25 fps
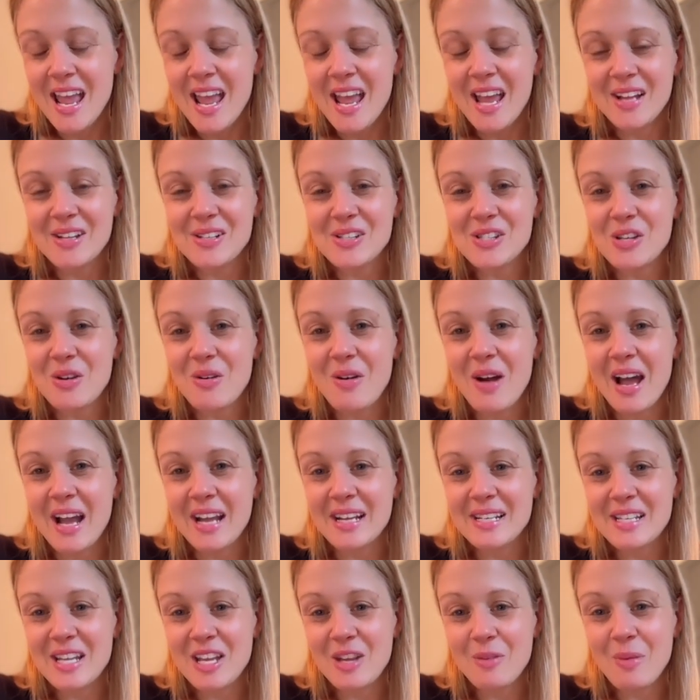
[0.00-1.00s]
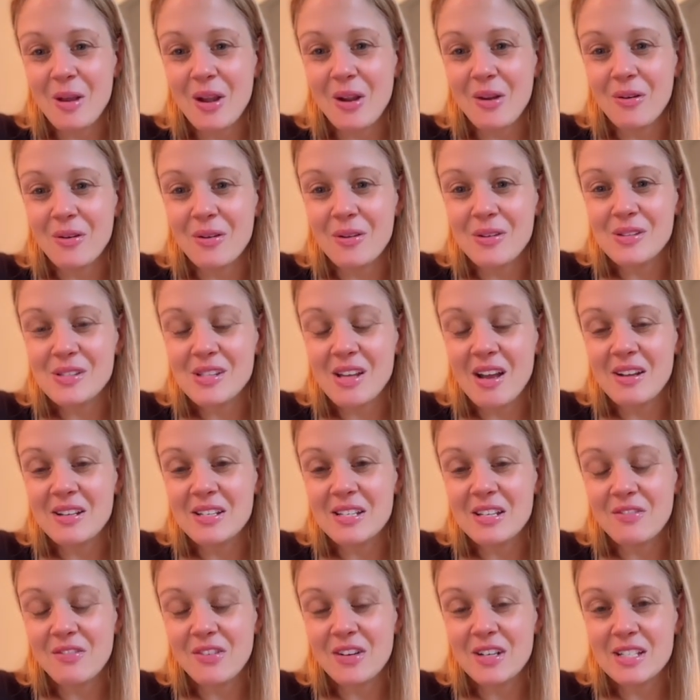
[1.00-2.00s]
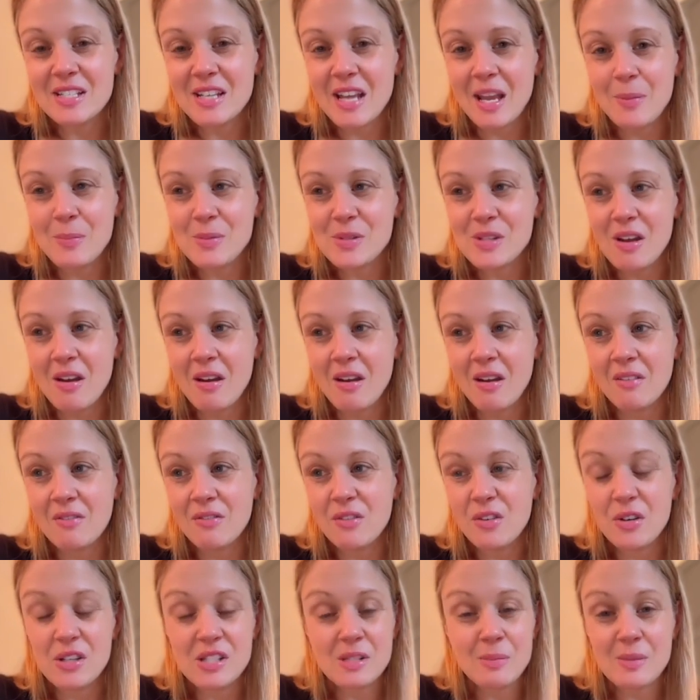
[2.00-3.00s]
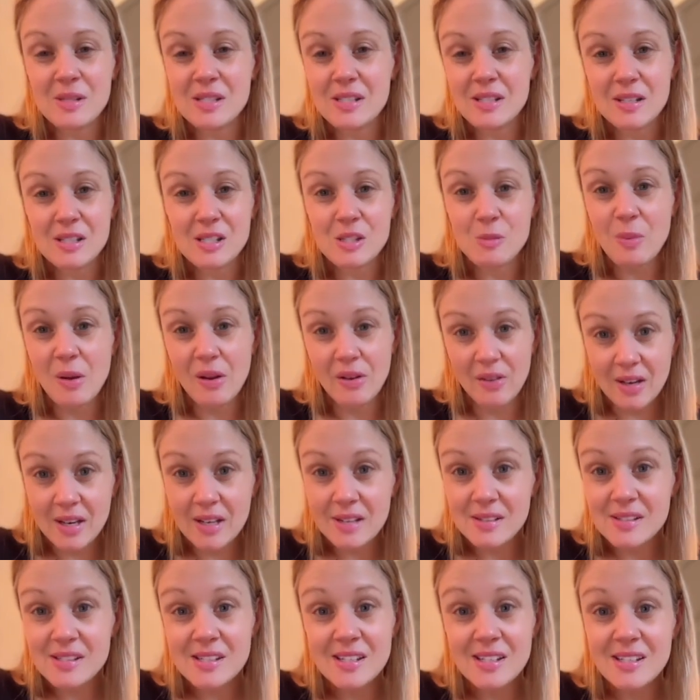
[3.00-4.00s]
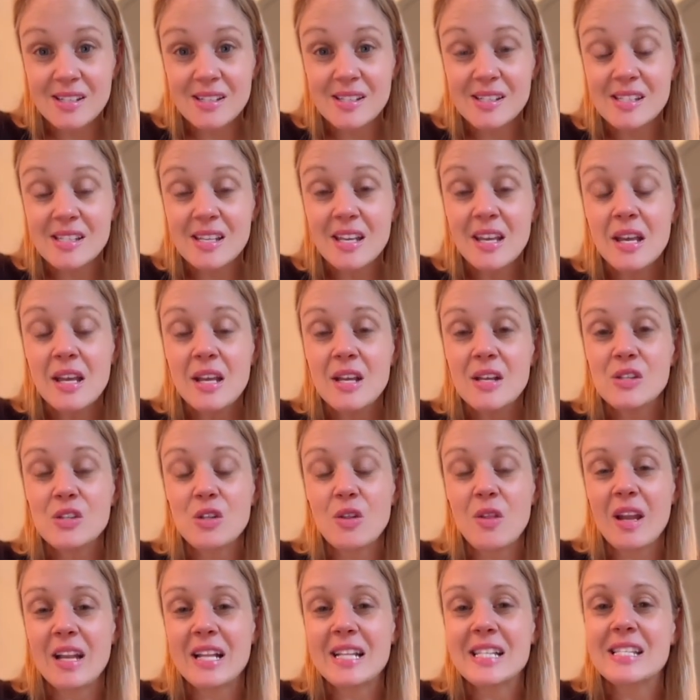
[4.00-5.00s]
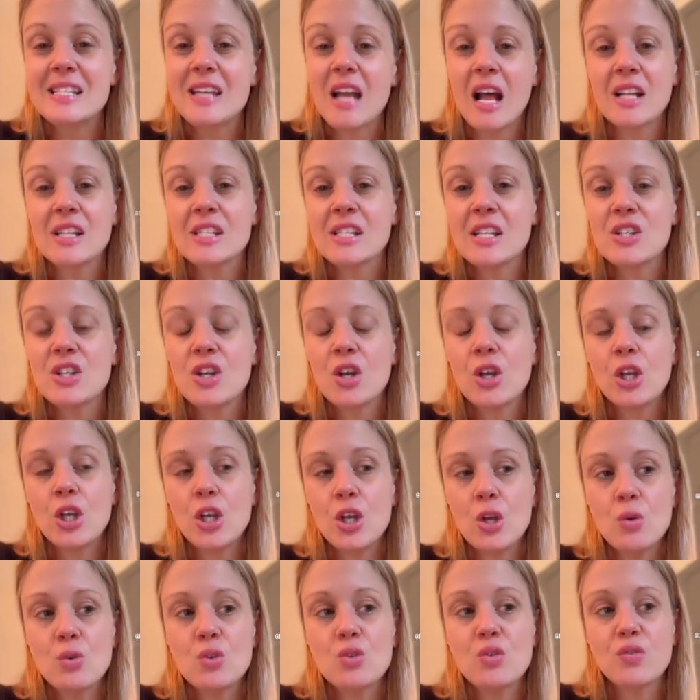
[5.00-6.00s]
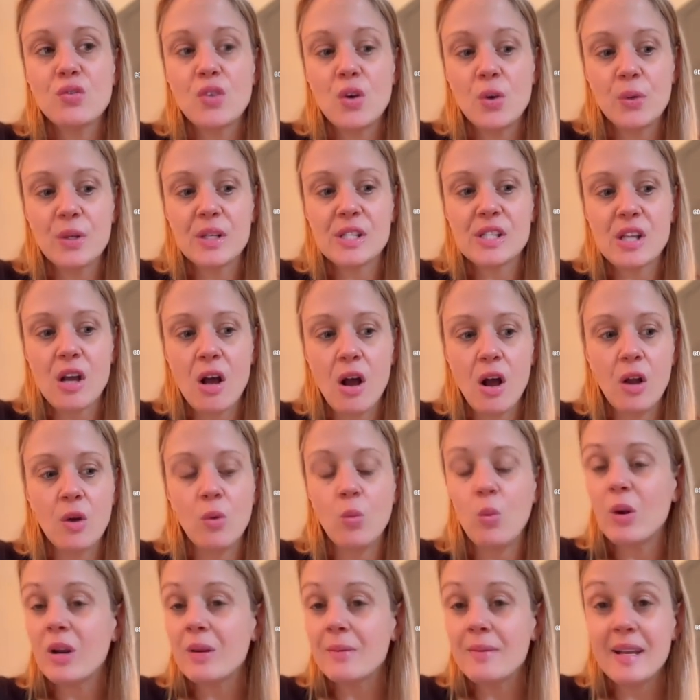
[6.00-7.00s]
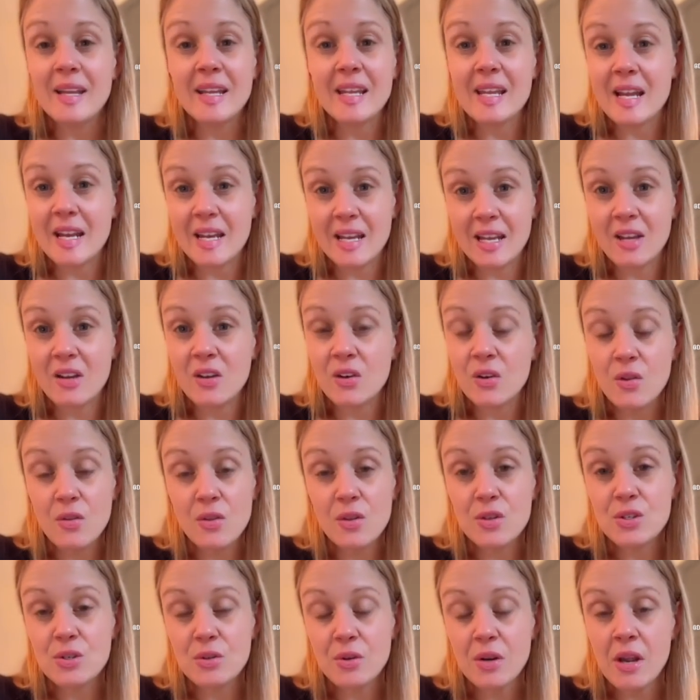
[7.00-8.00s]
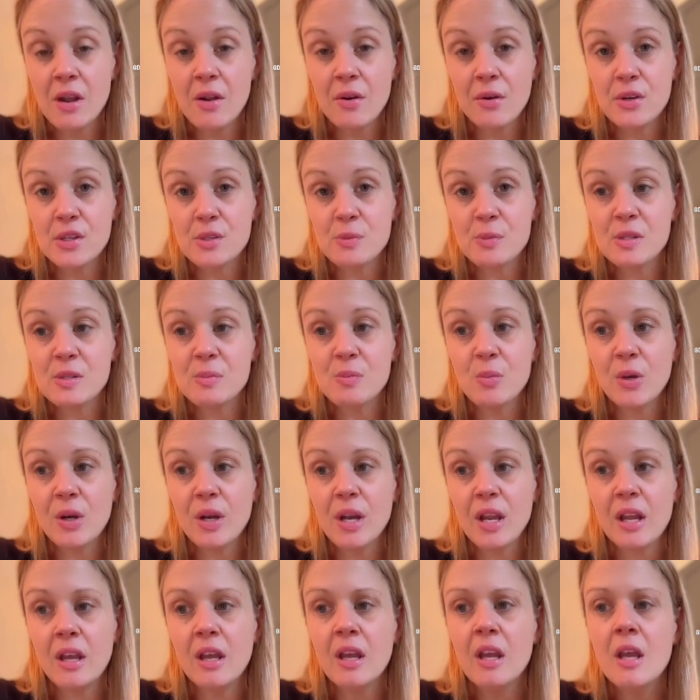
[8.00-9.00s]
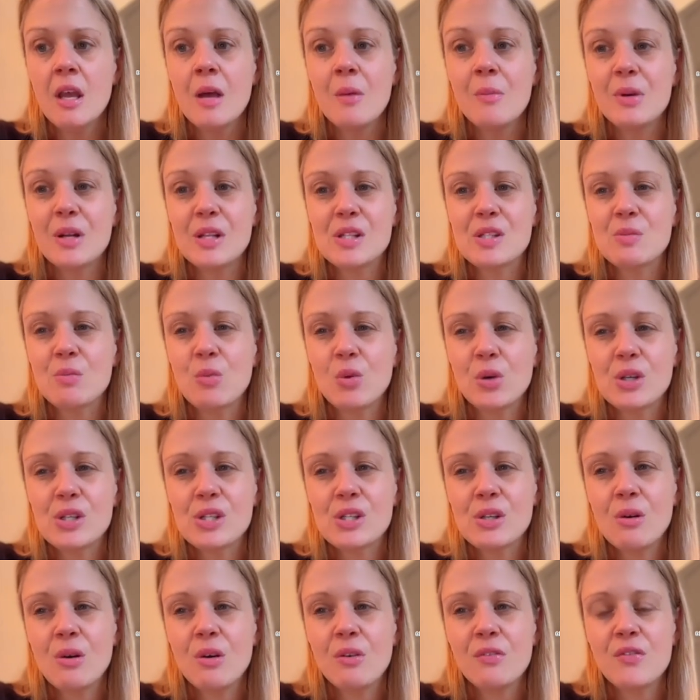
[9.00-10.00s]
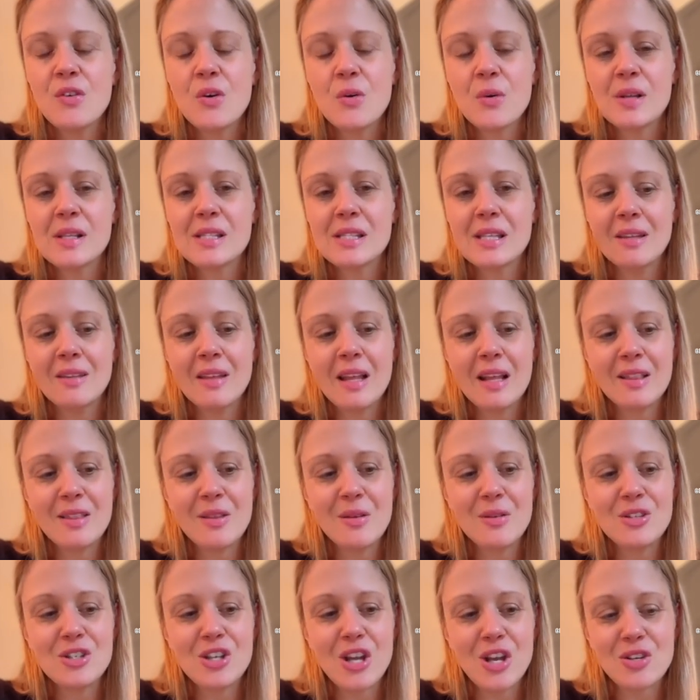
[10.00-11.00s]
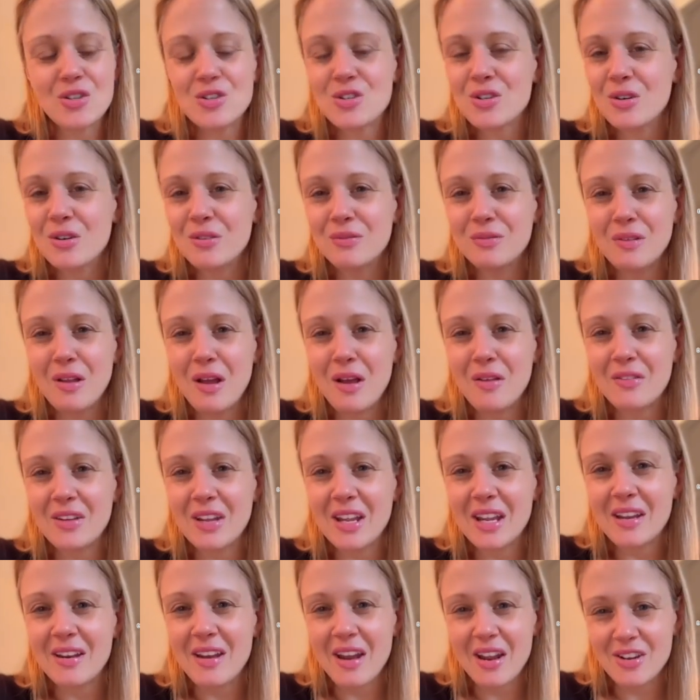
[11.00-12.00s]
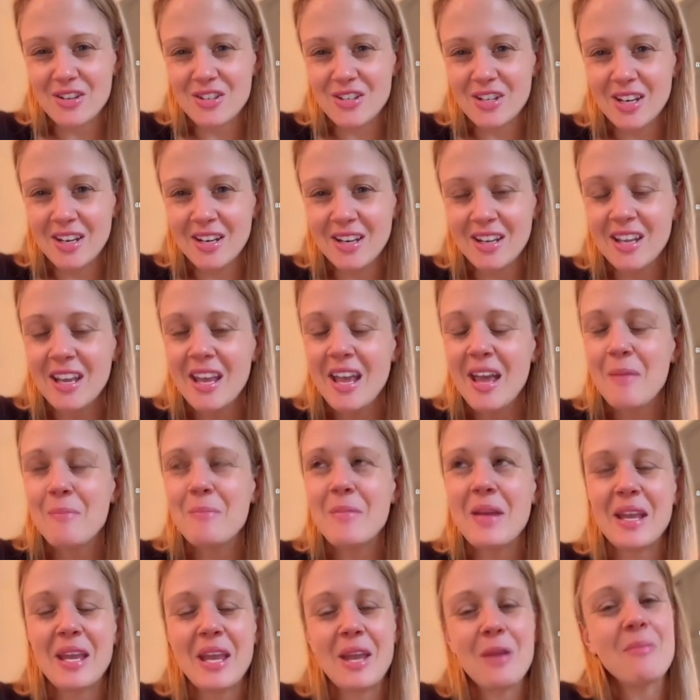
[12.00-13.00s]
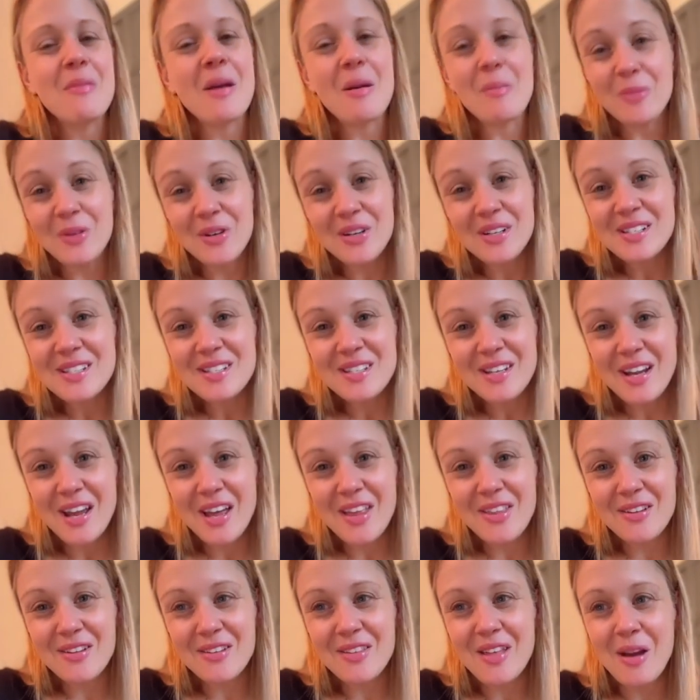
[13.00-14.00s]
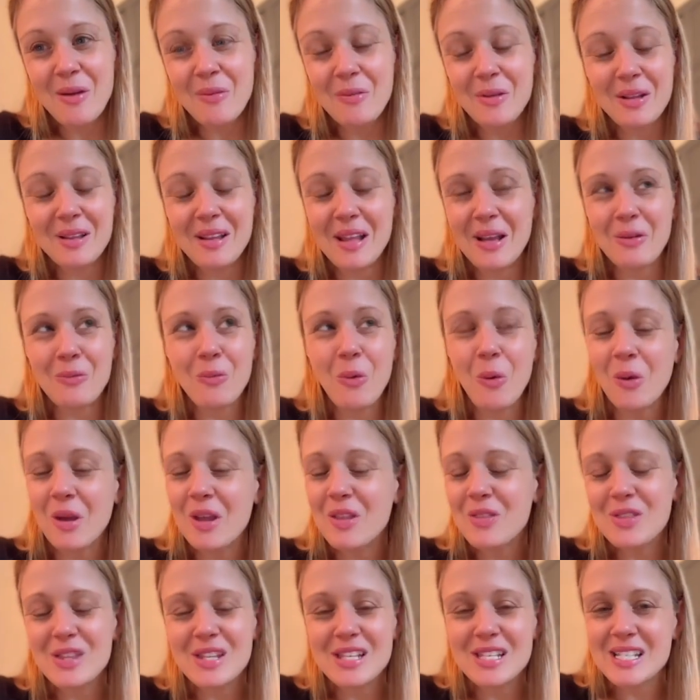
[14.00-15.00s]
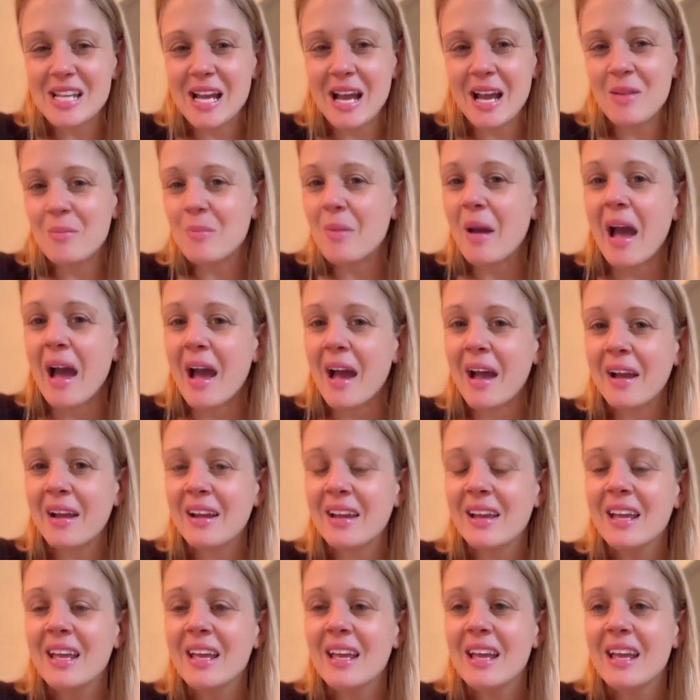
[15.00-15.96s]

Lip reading: And so I take my girls on different types of Christmas experiences so that it's not such a huge focus on what am I getting under the tree on Christmas morning, but it's more so a focus on like the gesture of love and connection, making memories together that we like won't get this time back.